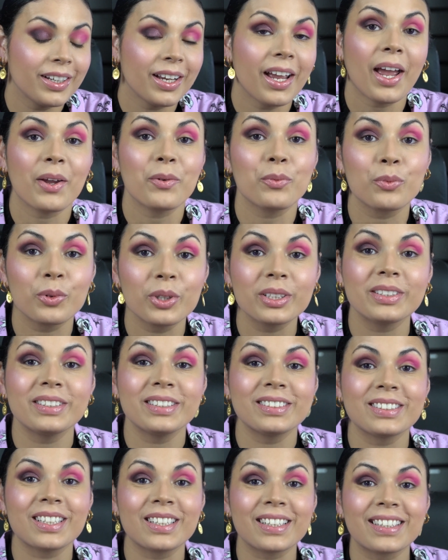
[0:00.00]
I really
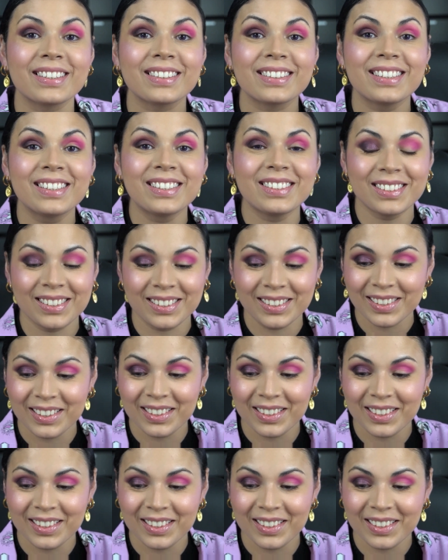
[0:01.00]
suck at this.